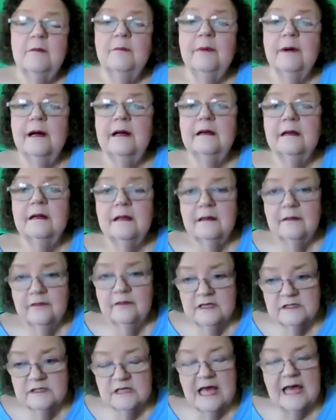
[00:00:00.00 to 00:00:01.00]
but
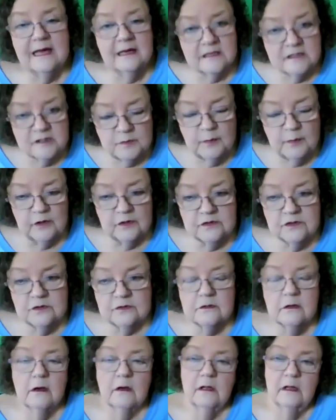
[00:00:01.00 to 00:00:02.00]
these experts are
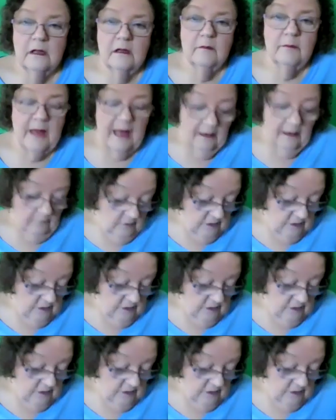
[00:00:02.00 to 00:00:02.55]
talking about